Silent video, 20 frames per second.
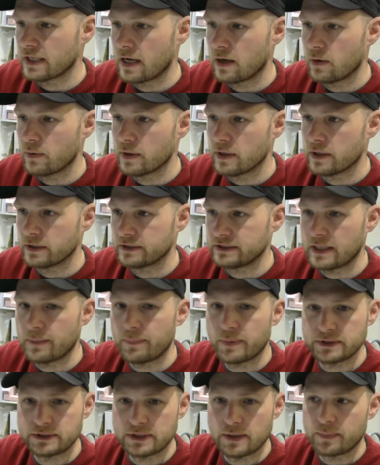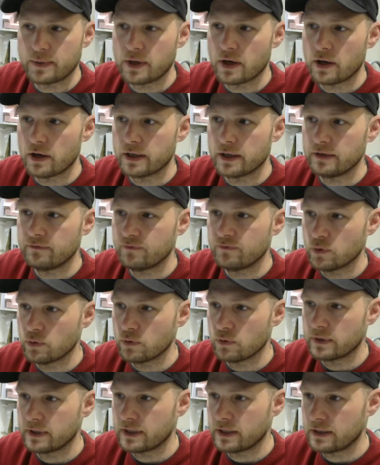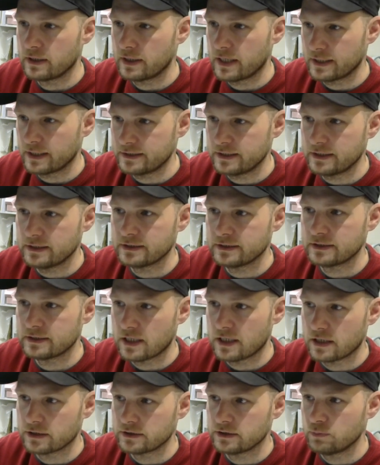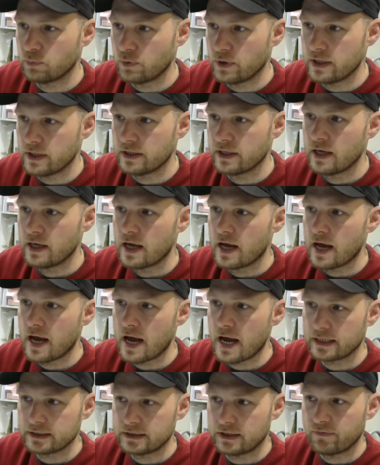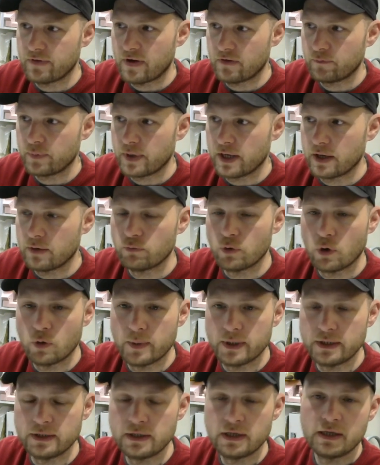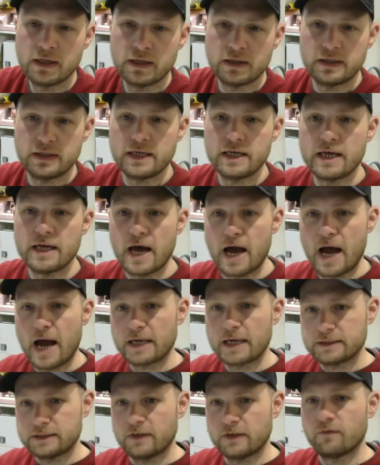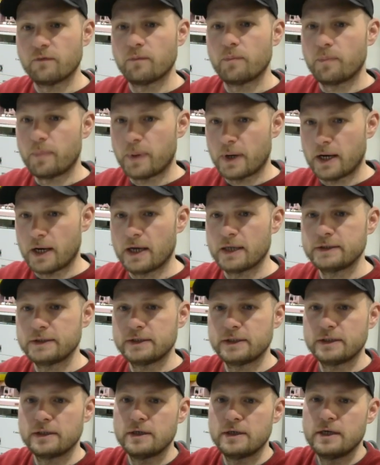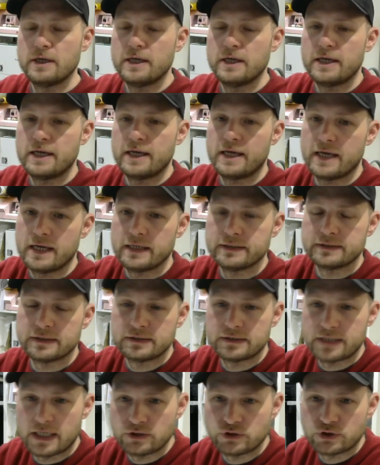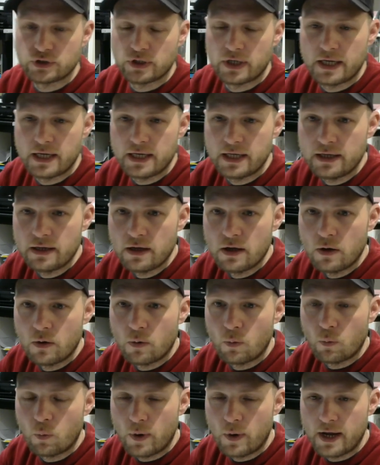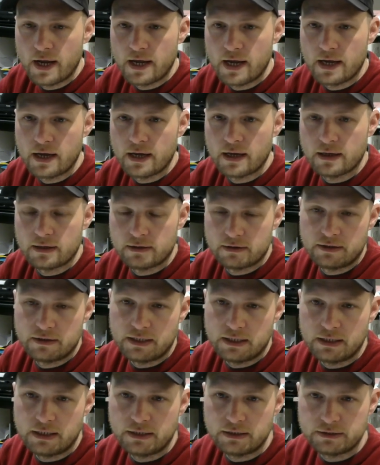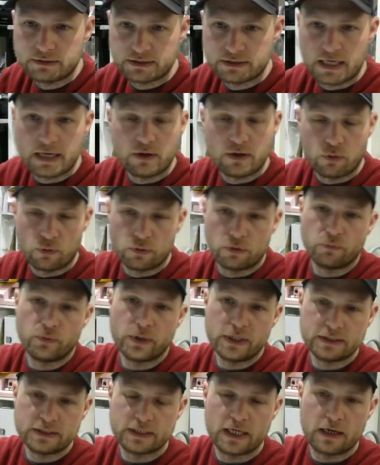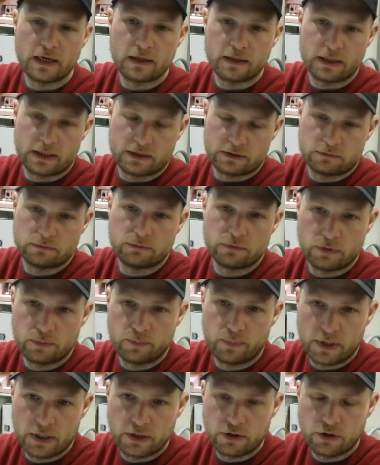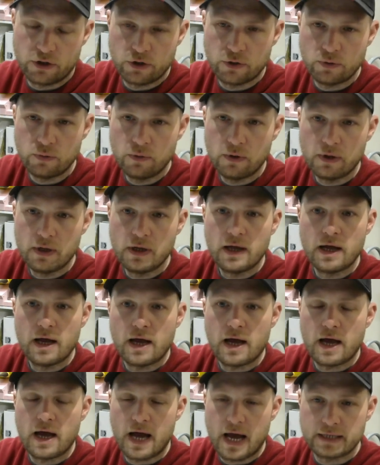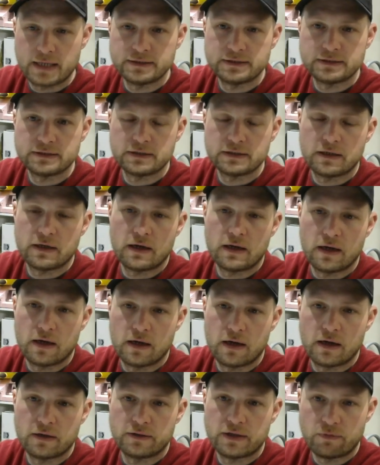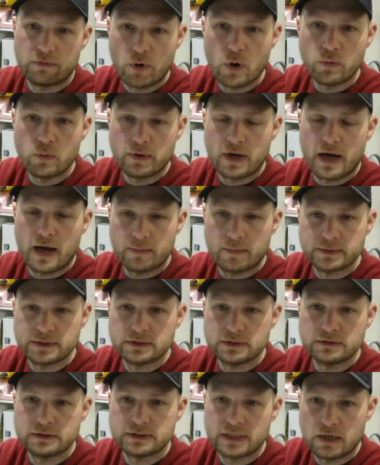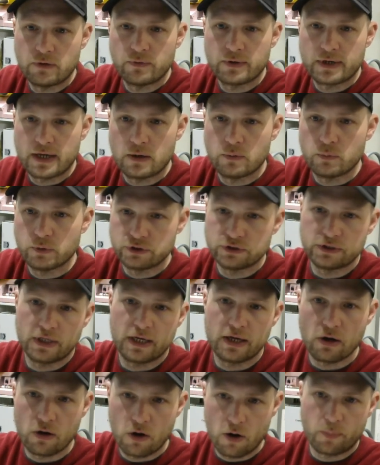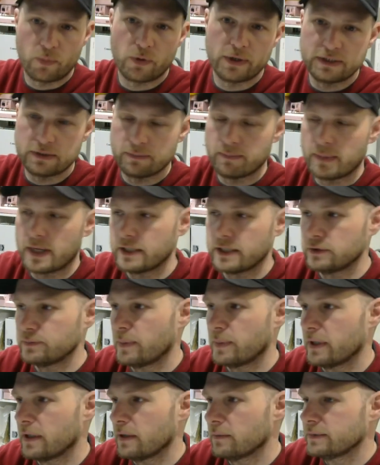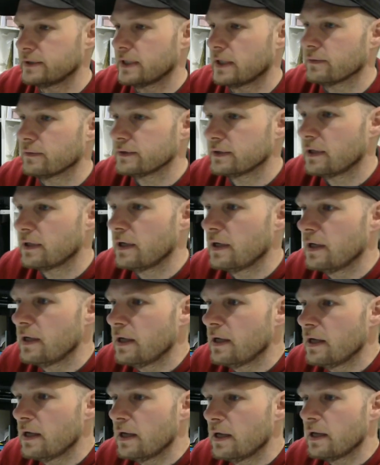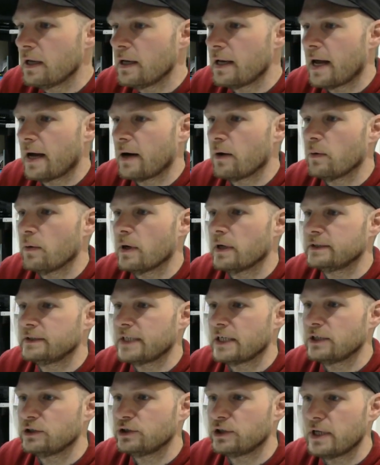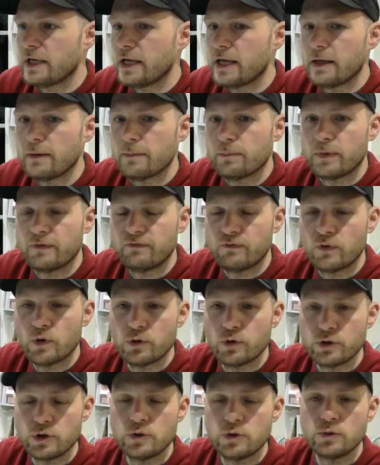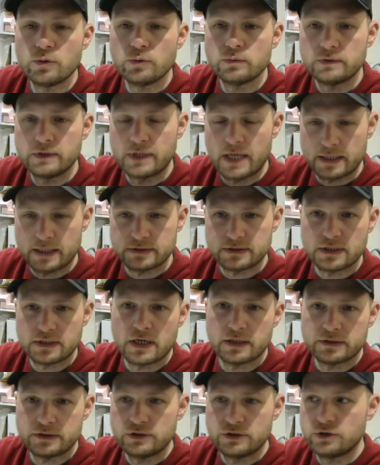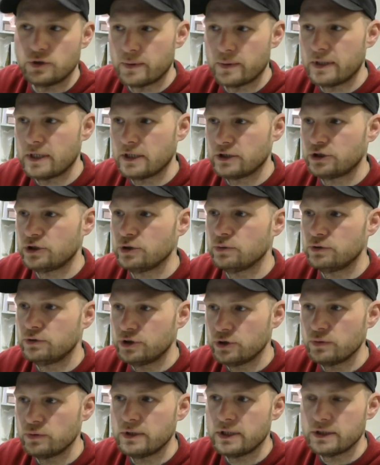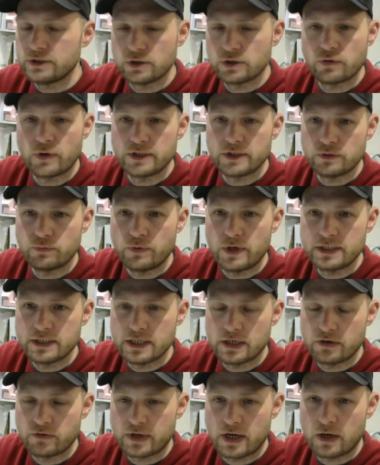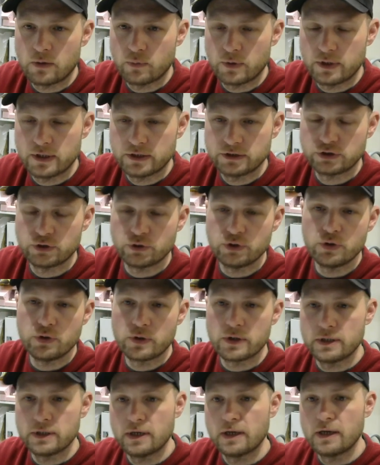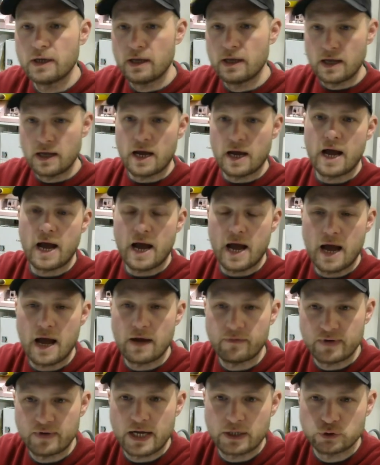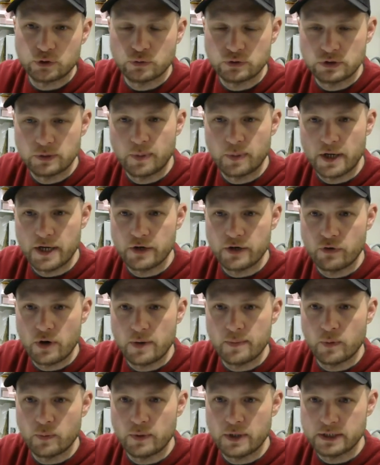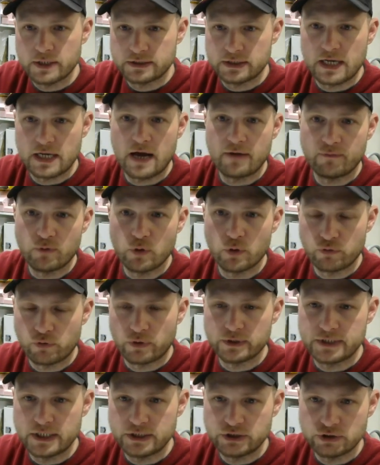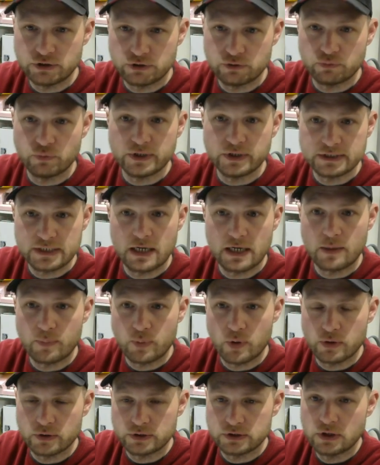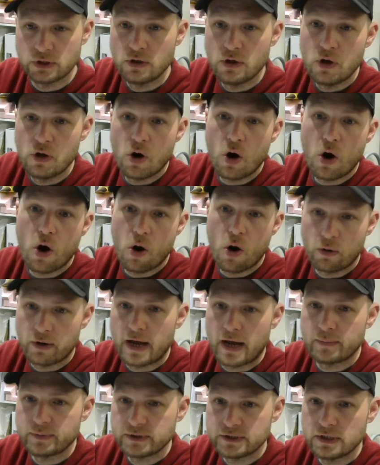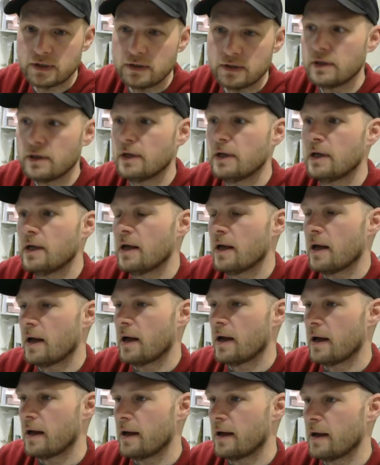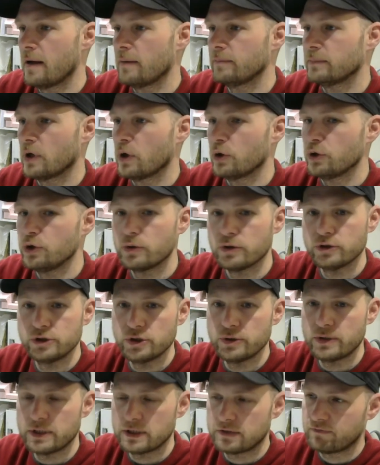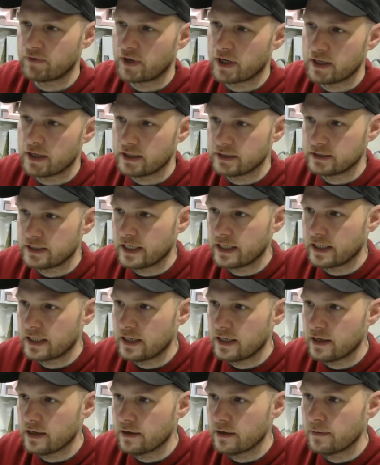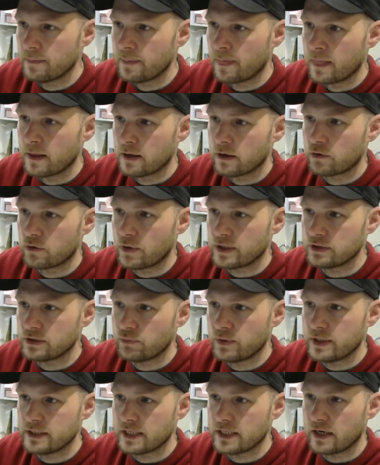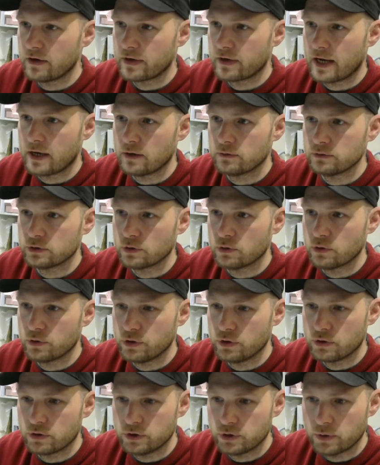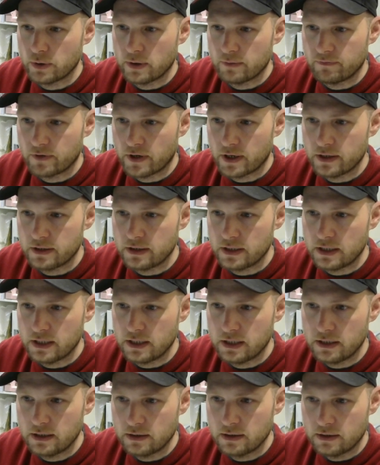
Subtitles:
our step-by-step guide for getting started with active FBA enrollment. The active part is essentially where the seller or the reseller, that being you, has their own Amazon seller account which they operate and manage by themselves. Now, essentially, before you get started doing this, you do need to create a retailer account with us so you can have an actual supply agreement with us and have authorization to resell our products on Amazon. You can do this via this link here, create a retailer account, or you can do it via the